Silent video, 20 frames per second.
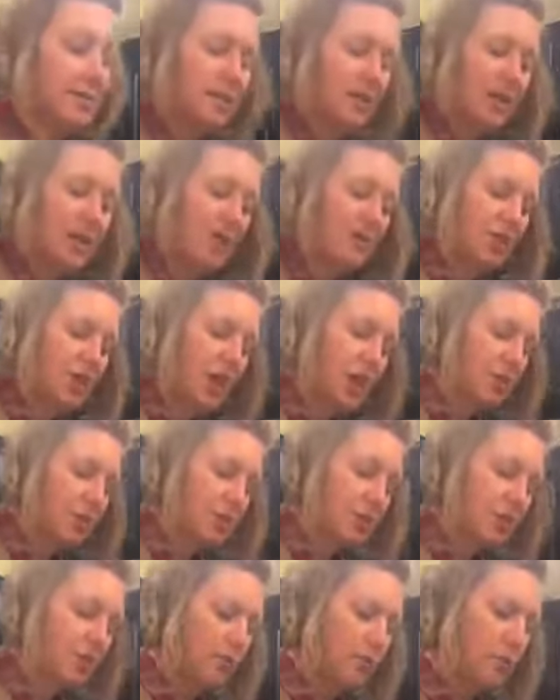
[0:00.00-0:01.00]
the avocado is
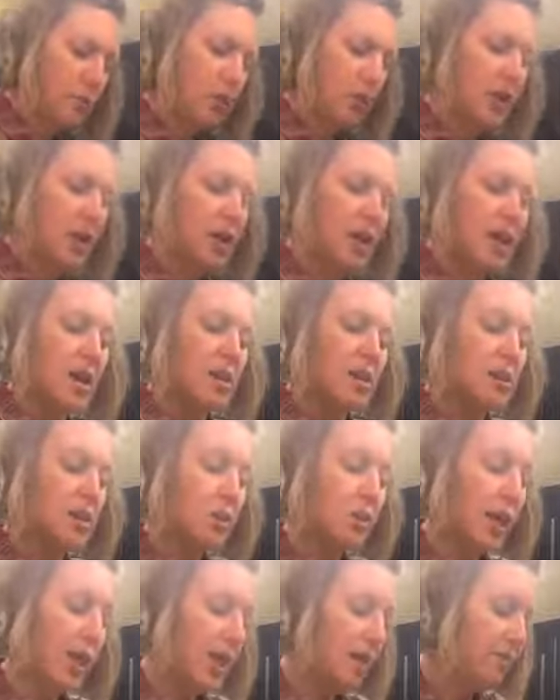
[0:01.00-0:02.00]
good for. So
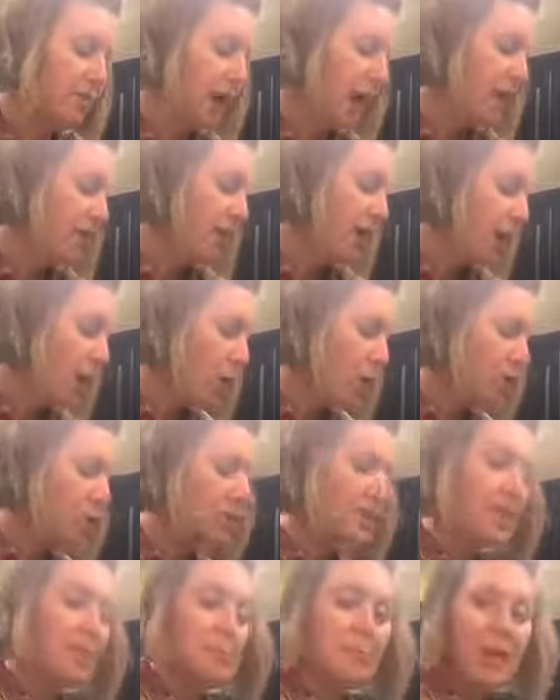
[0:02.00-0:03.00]
we have that. Now,
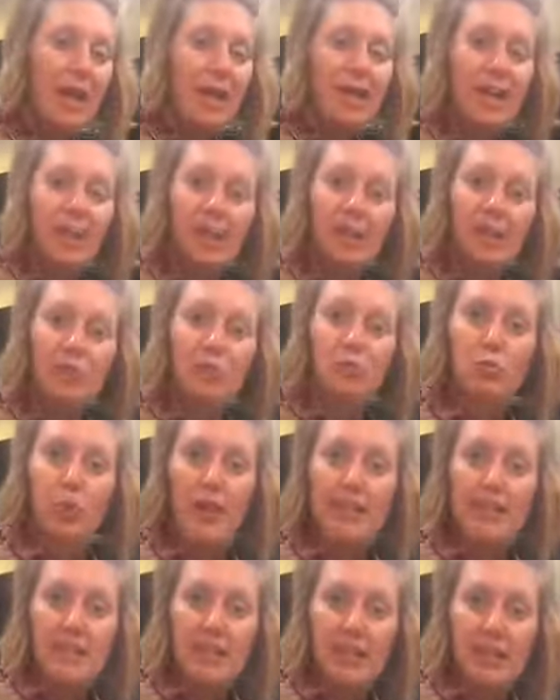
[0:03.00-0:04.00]
to make a
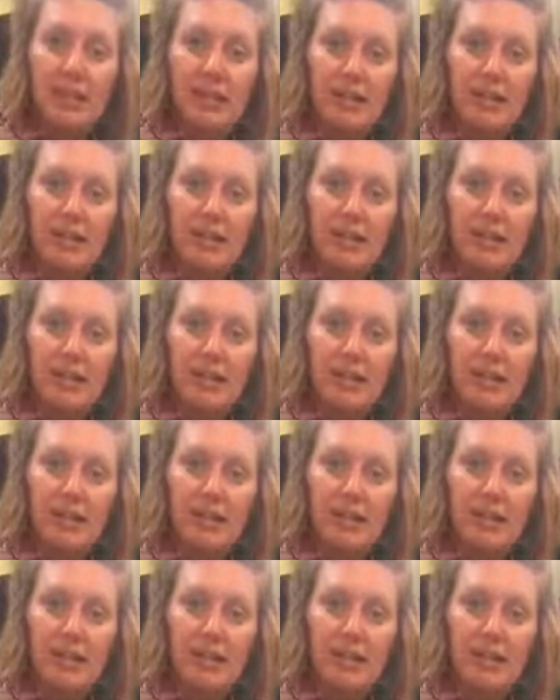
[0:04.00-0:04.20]
dressing,